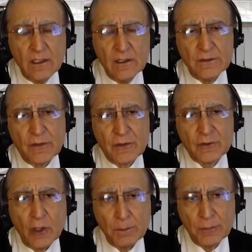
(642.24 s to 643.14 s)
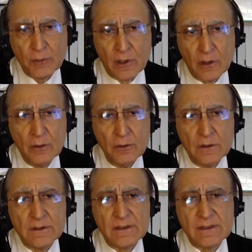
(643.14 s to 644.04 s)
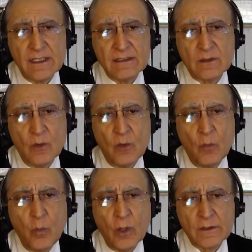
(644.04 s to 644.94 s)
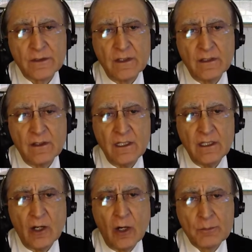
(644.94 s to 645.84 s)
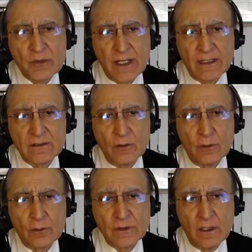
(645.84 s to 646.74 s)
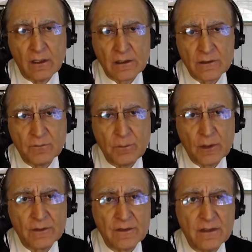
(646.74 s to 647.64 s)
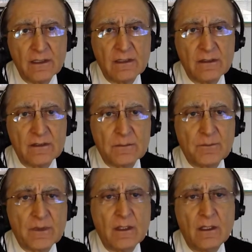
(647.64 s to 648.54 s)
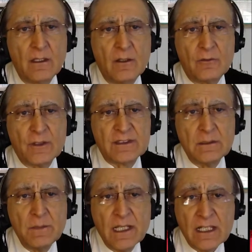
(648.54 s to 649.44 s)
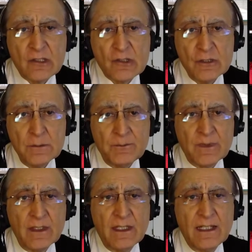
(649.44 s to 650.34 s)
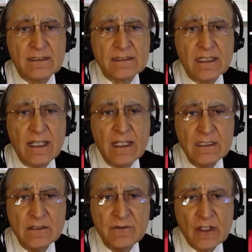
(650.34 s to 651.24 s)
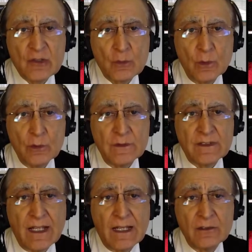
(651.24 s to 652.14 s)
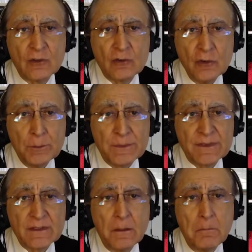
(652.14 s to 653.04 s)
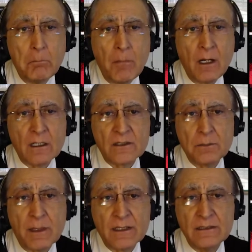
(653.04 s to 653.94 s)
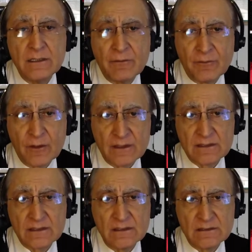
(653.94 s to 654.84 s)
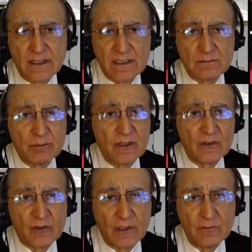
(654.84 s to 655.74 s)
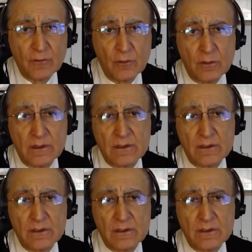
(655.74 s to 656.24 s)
So the top row says what the object or target of policy is. For assimilation, it's individuals and groups marked by difference. So that's pretty straightforward.